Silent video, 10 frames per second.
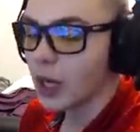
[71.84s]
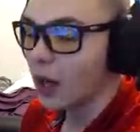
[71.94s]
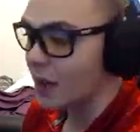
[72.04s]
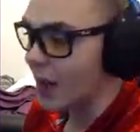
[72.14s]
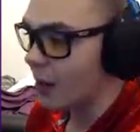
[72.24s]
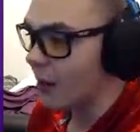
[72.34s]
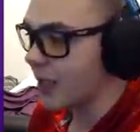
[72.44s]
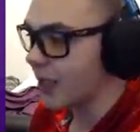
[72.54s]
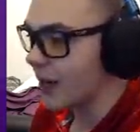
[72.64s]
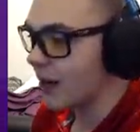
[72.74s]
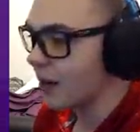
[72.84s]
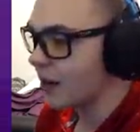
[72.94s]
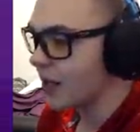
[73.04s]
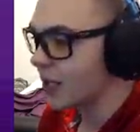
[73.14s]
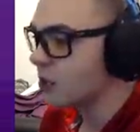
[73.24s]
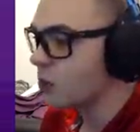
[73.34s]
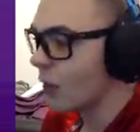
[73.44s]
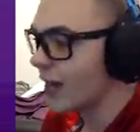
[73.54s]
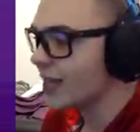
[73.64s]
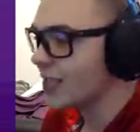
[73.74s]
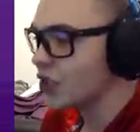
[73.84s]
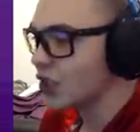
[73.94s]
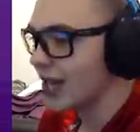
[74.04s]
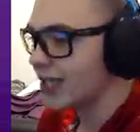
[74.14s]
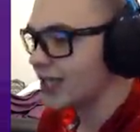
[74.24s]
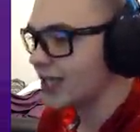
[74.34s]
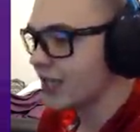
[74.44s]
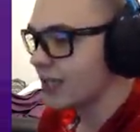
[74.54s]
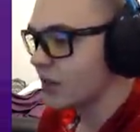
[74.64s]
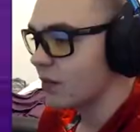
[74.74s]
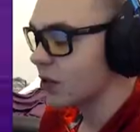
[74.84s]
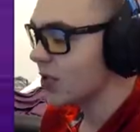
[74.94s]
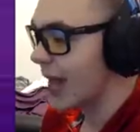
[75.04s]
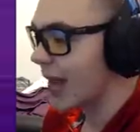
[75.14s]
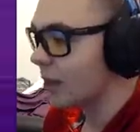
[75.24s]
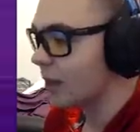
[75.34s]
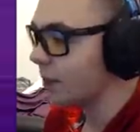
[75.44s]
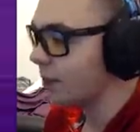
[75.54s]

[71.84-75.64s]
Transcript: on that right there. Hits him right in the chest. 1st down.